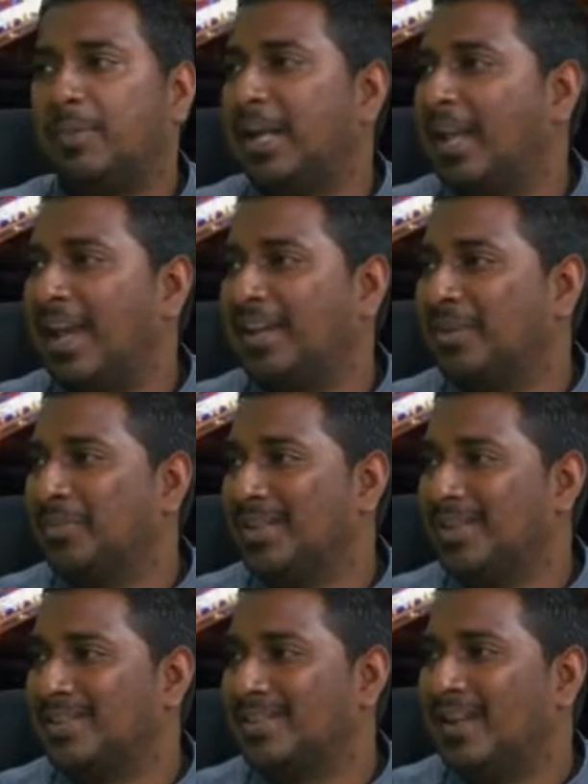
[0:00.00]
playing Angry
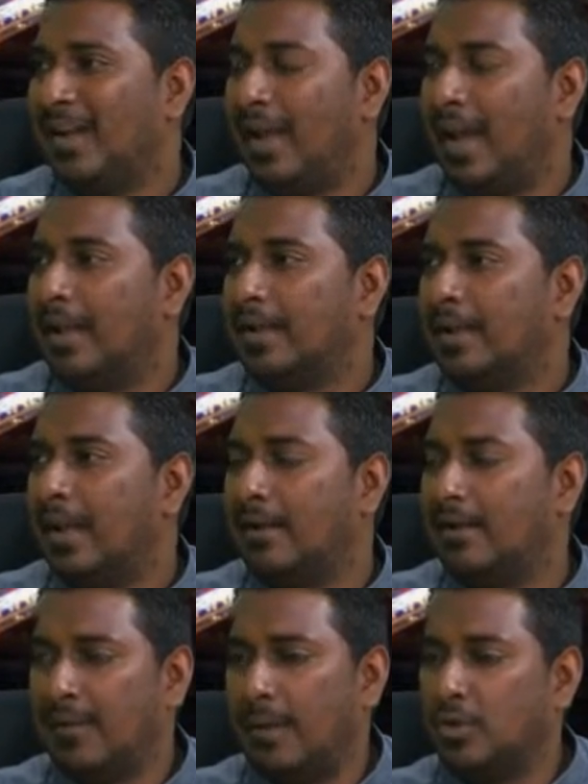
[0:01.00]
Birds, And if I'm